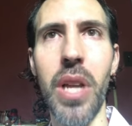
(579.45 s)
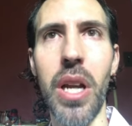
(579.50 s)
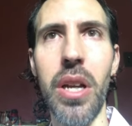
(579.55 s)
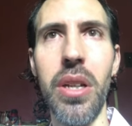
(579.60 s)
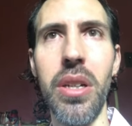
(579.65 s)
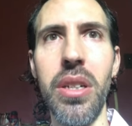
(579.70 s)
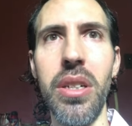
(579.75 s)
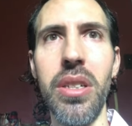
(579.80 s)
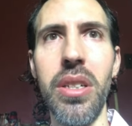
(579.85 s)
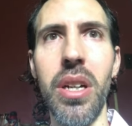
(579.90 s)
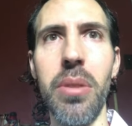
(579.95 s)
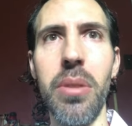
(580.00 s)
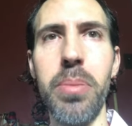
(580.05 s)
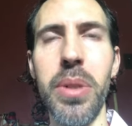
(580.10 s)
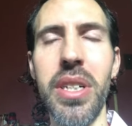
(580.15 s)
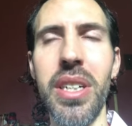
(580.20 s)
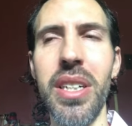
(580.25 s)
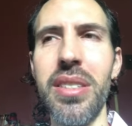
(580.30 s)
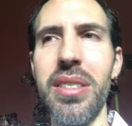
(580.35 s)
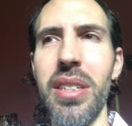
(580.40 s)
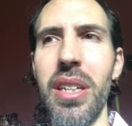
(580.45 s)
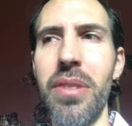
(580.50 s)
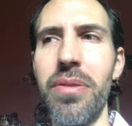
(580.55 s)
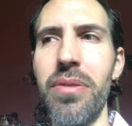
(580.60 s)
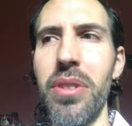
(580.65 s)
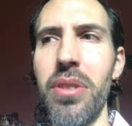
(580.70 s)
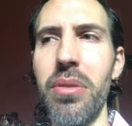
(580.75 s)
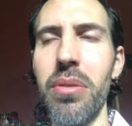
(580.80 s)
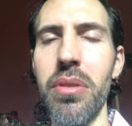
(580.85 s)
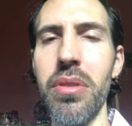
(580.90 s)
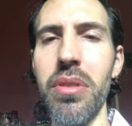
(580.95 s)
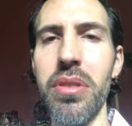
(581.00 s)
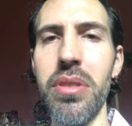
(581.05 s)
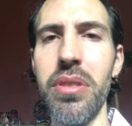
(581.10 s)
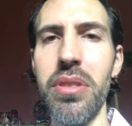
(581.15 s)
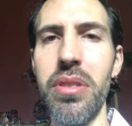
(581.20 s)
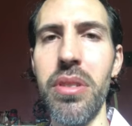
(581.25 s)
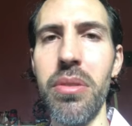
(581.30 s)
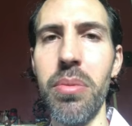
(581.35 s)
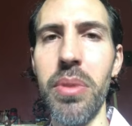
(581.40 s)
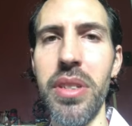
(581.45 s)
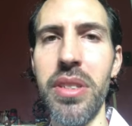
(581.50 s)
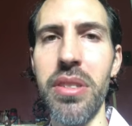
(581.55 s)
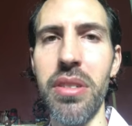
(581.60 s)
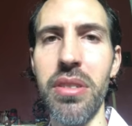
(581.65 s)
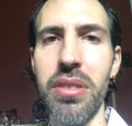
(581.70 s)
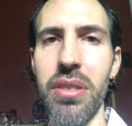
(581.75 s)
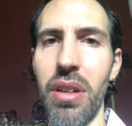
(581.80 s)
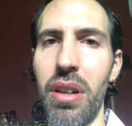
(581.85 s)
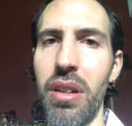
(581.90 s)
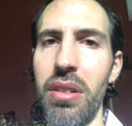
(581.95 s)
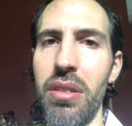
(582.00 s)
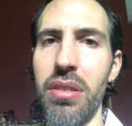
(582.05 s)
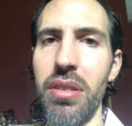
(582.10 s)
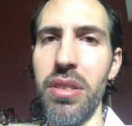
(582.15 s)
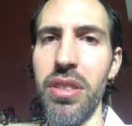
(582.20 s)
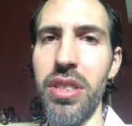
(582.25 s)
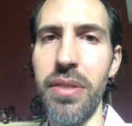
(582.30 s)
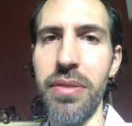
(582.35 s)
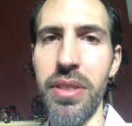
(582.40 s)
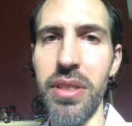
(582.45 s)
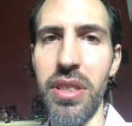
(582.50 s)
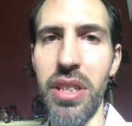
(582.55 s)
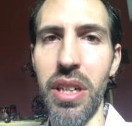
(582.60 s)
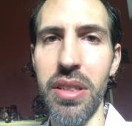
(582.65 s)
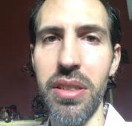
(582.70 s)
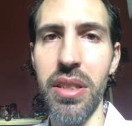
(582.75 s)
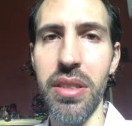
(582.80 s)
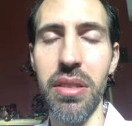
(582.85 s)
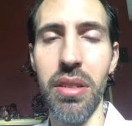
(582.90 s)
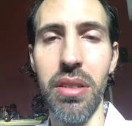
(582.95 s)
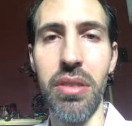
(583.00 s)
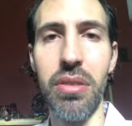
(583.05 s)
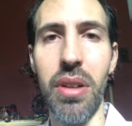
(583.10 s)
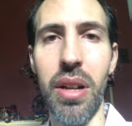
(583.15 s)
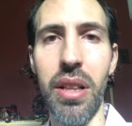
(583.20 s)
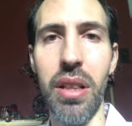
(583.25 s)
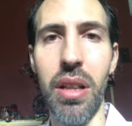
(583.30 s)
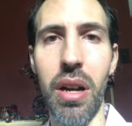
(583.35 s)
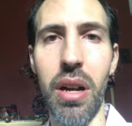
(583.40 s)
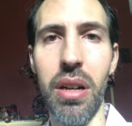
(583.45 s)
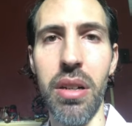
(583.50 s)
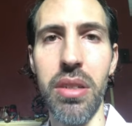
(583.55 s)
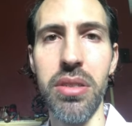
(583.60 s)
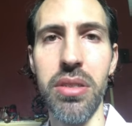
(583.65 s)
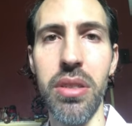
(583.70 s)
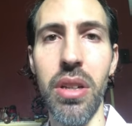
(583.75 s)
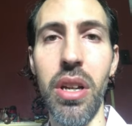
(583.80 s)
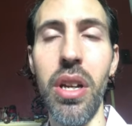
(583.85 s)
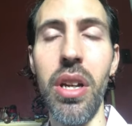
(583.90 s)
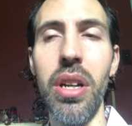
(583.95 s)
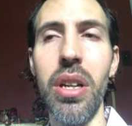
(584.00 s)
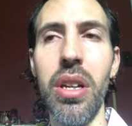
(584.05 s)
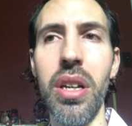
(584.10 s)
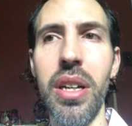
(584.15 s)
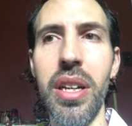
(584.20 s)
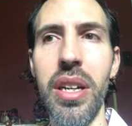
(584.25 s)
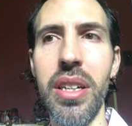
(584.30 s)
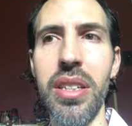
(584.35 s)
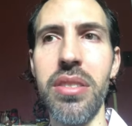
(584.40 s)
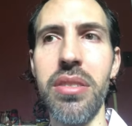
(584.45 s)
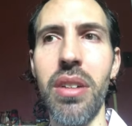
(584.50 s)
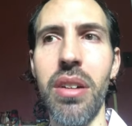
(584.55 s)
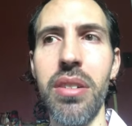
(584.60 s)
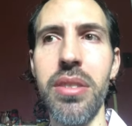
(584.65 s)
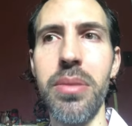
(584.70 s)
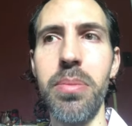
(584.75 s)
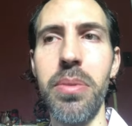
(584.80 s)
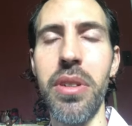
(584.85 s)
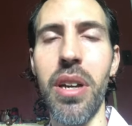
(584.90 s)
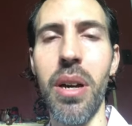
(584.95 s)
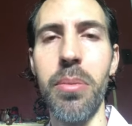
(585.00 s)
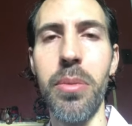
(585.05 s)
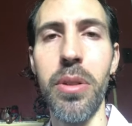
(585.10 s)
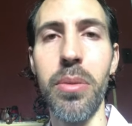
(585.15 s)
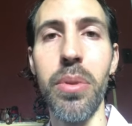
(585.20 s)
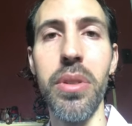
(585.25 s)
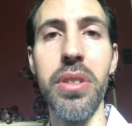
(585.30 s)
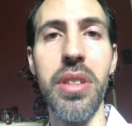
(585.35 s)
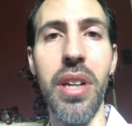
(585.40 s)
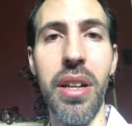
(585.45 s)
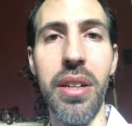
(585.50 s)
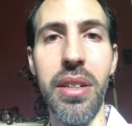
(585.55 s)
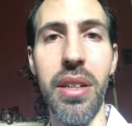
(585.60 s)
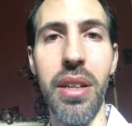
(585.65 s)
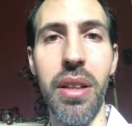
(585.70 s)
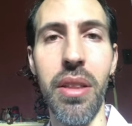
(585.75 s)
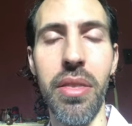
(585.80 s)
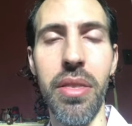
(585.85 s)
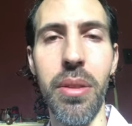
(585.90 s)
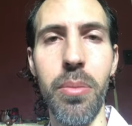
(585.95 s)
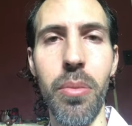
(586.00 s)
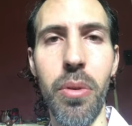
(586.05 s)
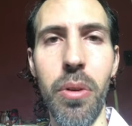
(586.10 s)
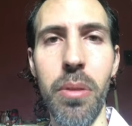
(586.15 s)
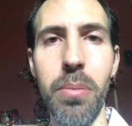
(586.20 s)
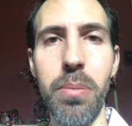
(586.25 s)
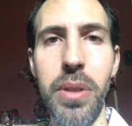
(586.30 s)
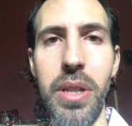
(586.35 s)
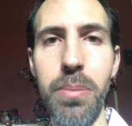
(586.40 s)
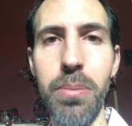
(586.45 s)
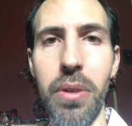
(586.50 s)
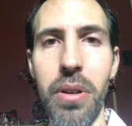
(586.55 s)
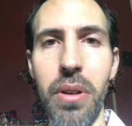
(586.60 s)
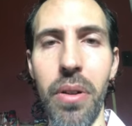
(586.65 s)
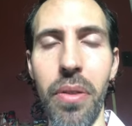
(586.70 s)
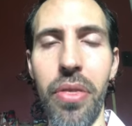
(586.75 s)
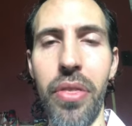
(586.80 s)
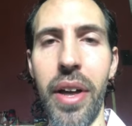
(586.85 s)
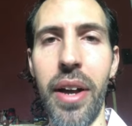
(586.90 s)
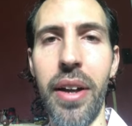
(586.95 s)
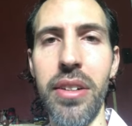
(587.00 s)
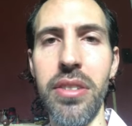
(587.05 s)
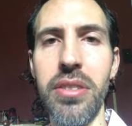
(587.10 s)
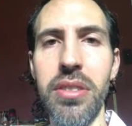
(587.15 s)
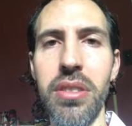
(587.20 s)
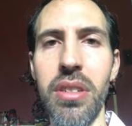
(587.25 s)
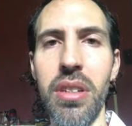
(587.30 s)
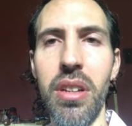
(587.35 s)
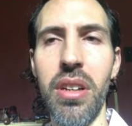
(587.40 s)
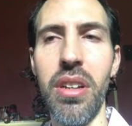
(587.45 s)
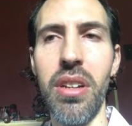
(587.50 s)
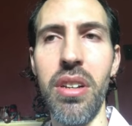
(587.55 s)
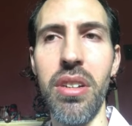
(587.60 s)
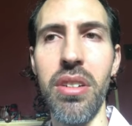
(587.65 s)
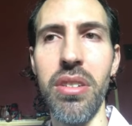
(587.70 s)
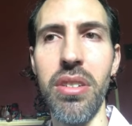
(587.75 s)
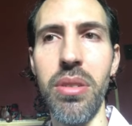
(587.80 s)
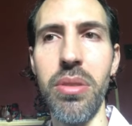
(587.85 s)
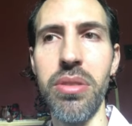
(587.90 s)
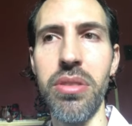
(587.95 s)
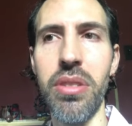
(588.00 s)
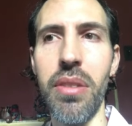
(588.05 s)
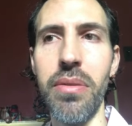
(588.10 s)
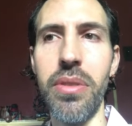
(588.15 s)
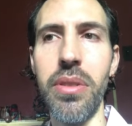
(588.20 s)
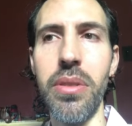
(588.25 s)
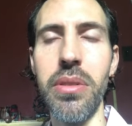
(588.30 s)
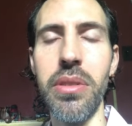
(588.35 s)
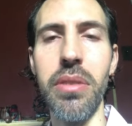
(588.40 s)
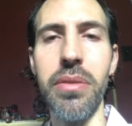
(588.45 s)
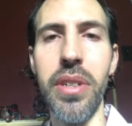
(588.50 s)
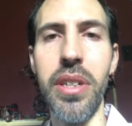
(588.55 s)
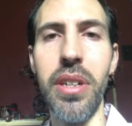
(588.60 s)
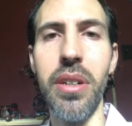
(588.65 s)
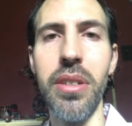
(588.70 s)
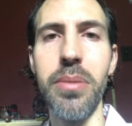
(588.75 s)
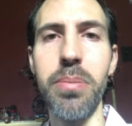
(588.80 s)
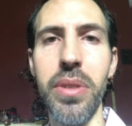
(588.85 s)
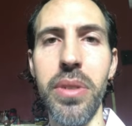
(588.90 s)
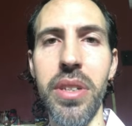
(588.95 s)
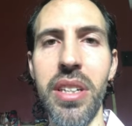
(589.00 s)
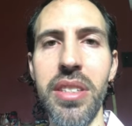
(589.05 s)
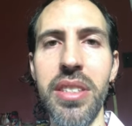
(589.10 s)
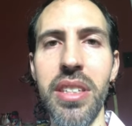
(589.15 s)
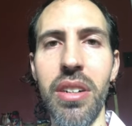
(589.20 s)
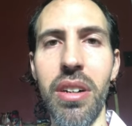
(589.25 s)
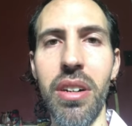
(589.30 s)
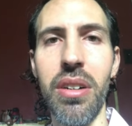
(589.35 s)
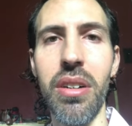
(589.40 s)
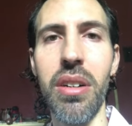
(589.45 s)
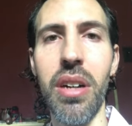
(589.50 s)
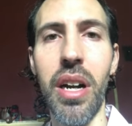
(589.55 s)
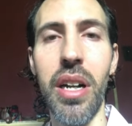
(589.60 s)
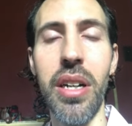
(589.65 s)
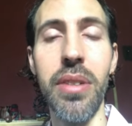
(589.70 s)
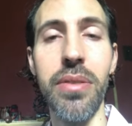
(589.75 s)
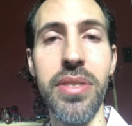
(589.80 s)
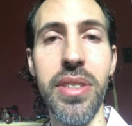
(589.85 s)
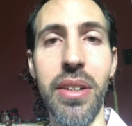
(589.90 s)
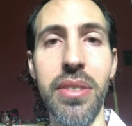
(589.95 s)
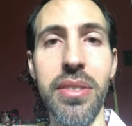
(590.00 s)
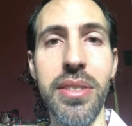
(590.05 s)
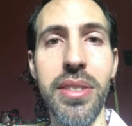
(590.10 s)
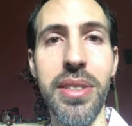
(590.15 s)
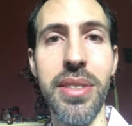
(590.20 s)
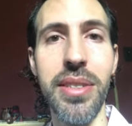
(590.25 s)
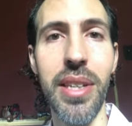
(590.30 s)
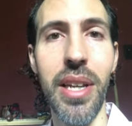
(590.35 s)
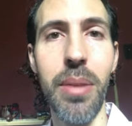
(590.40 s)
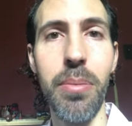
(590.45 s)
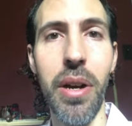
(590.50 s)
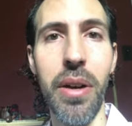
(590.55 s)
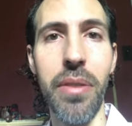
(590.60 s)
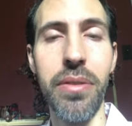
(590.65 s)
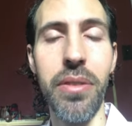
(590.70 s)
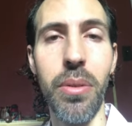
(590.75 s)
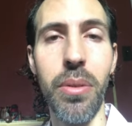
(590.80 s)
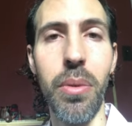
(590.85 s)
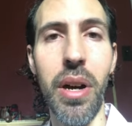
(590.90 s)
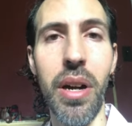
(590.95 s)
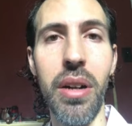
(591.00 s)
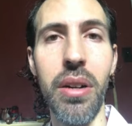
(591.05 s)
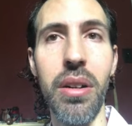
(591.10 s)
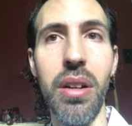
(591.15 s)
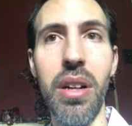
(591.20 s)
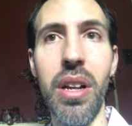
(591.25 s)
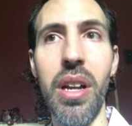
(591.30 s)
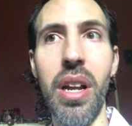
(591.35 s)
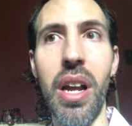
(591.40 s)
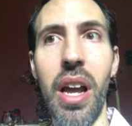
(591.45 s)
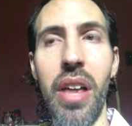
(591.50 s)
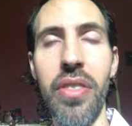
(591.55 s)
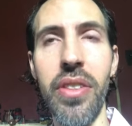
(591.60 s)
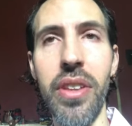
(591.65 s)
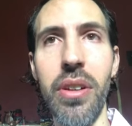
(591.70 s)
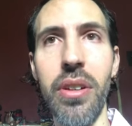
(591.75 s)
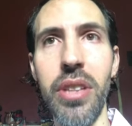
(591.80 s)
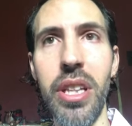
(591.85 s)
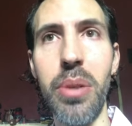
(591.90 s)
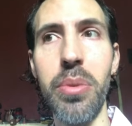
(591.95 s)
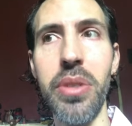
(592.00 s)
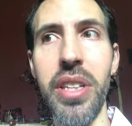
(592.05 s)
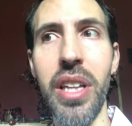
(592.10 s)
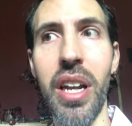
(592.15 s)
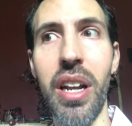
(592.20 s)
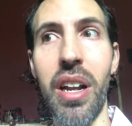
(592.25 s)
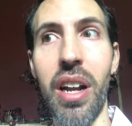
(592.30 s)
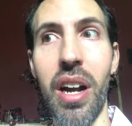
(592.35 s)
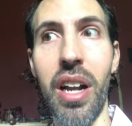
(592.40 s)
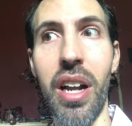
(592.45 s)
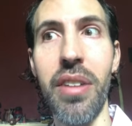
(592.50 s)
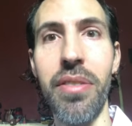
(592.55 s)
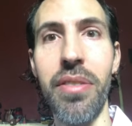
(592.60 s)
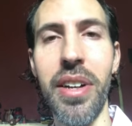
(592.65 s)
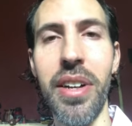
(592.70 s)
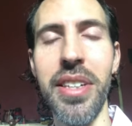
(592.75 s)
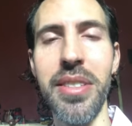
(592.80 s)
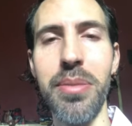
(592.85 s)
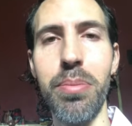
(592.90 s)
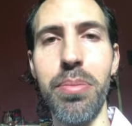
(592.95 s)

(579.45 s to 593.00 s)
because if you do research on Shiva Jatas, on dreadlocks, it starts becoming redundant the more people that you start viewing their videos, because it all kind of sounds the same after a while. And the only one that kind of has,